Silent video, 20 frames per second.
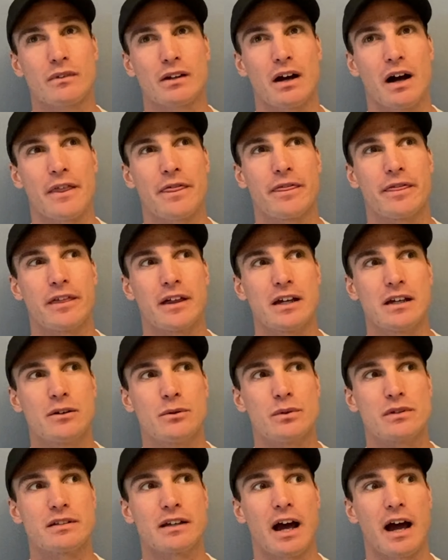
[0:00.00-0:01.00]
I think it
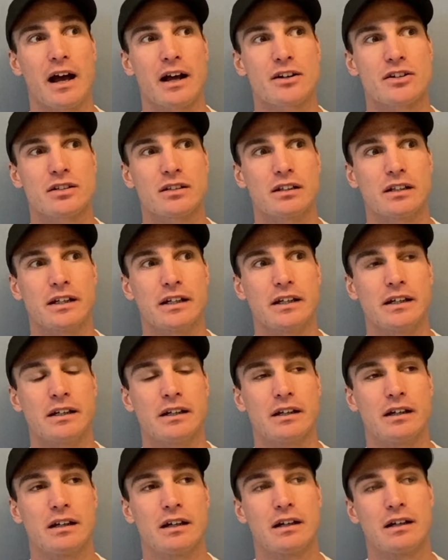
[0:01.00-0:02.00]
was actually
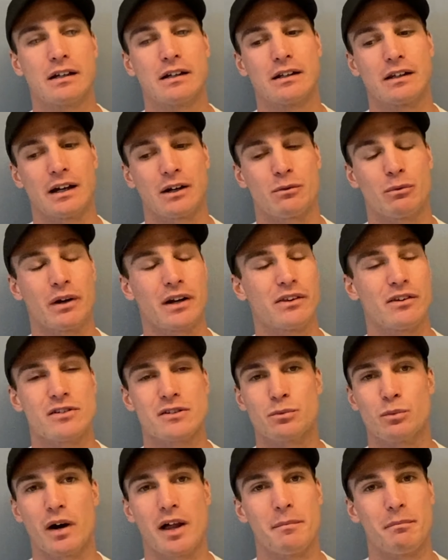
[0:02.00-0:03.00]
like one of those
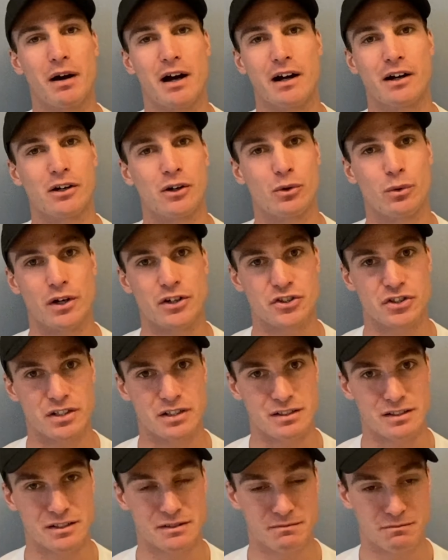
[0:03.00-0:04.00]
1 marker
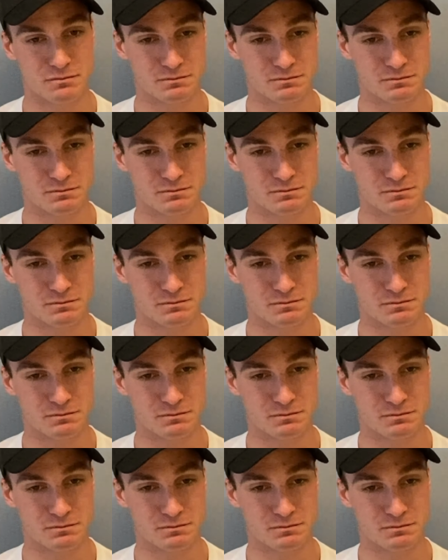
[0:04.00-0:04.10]
questions.